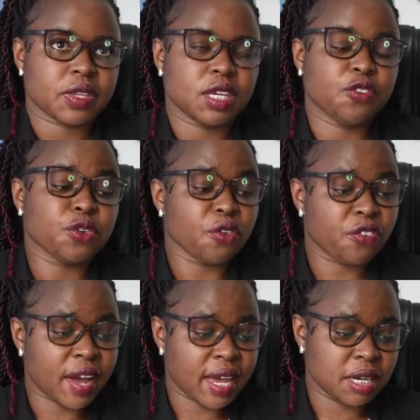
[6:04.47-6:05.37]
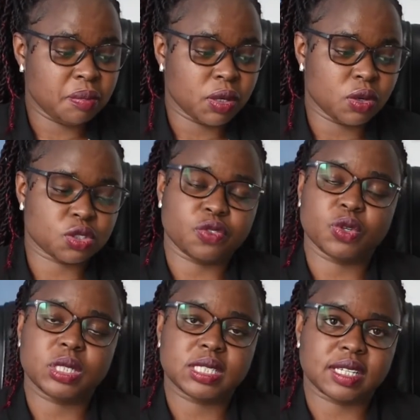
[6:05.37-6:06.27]
If you're fired because of
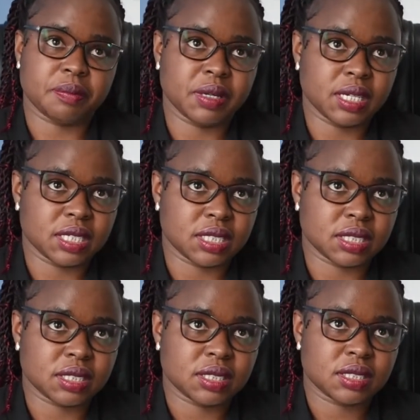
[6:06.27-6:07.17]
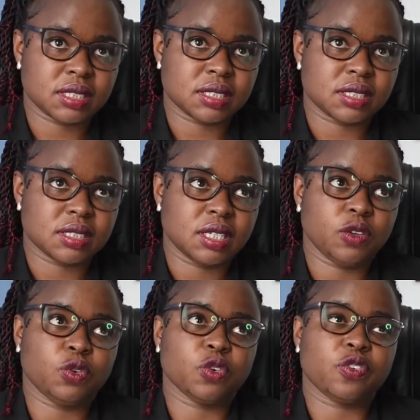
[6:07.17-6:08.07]
your disability,
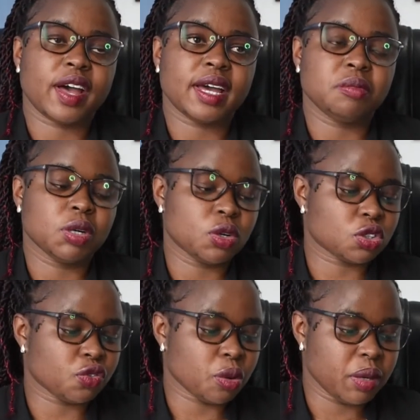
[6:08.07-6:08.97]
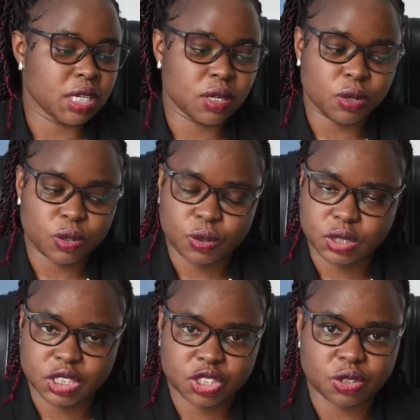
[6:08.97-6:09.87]
if you're fired because of your medical
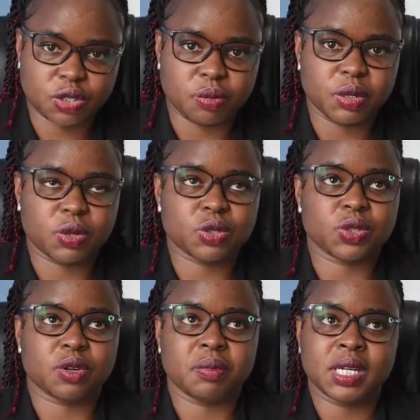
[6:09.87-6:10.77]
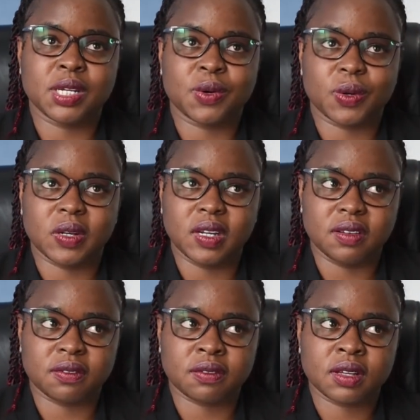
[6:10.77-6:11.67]
condition or because you're on medical
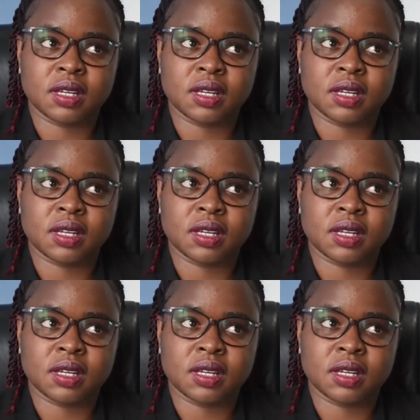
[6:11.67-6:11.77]
leave,